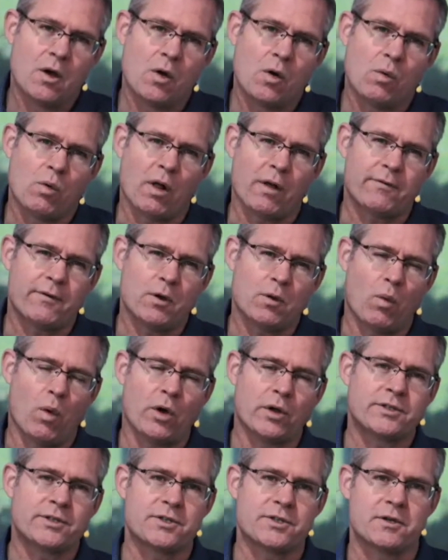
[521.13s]
Well, if you
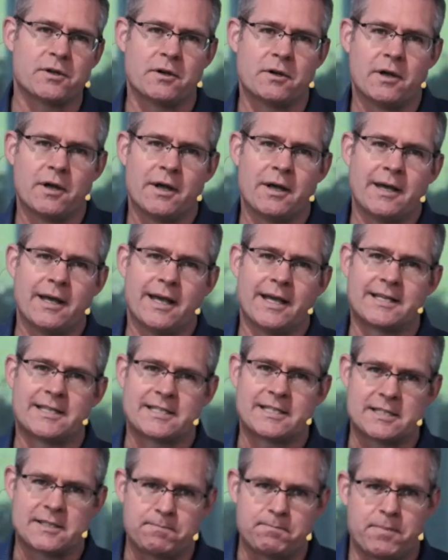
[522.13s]
want to
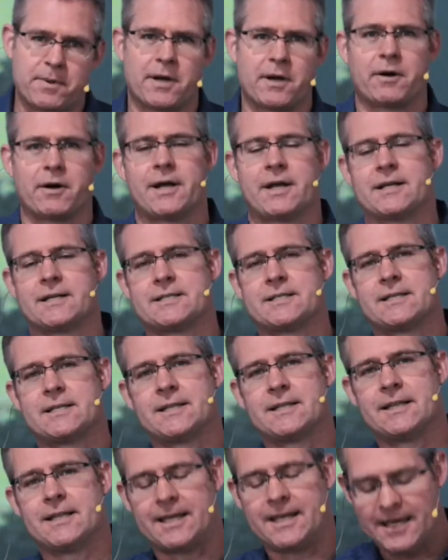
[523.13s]
experience
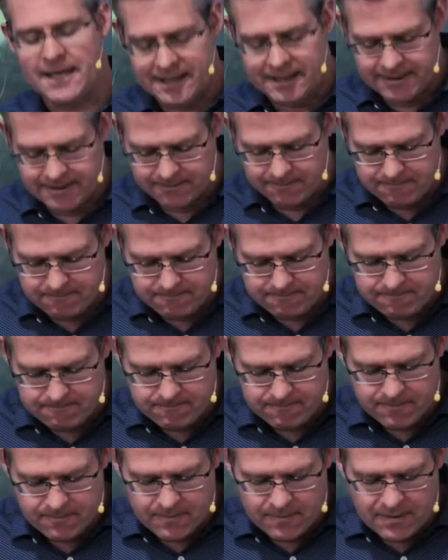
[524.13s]
the kingdom
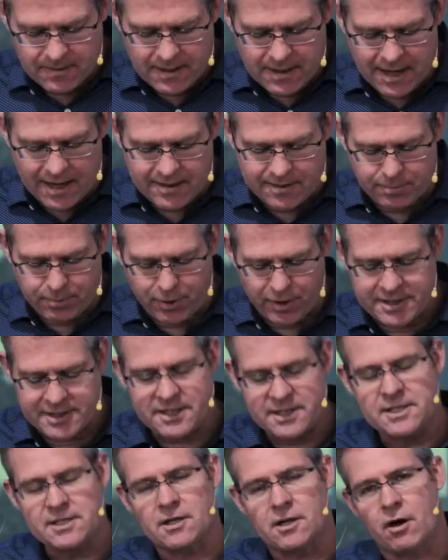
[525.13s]
and the
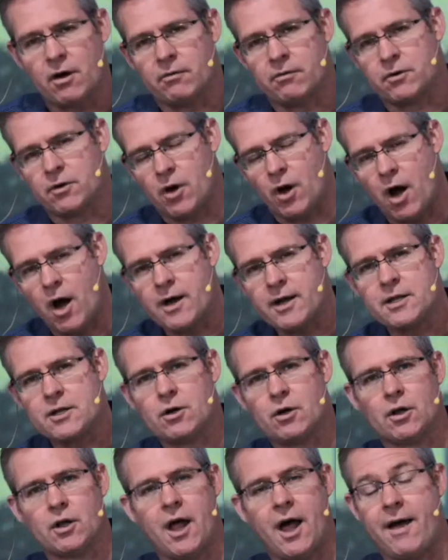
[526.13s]
presence of God in
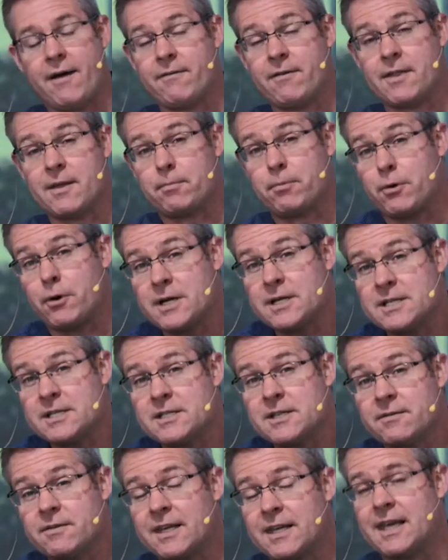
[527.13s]
your life and the presence
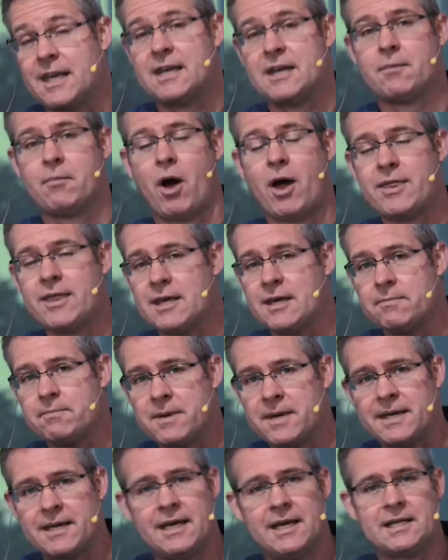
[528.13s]
of the kingdom, I think it
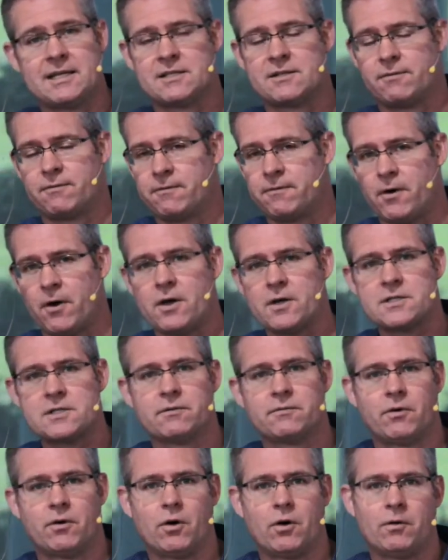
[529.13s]
begins, first
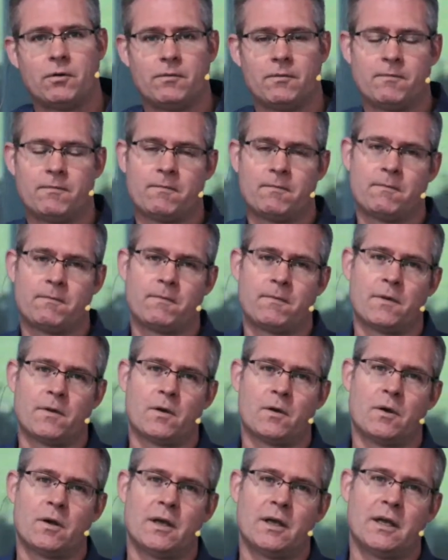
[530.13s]
of all,
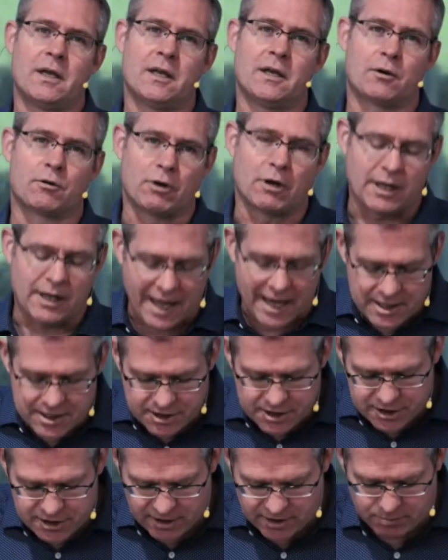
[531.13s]
in a
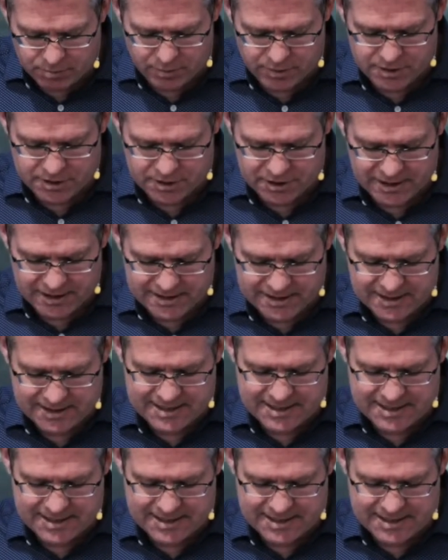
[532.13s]
relationship with Jesus.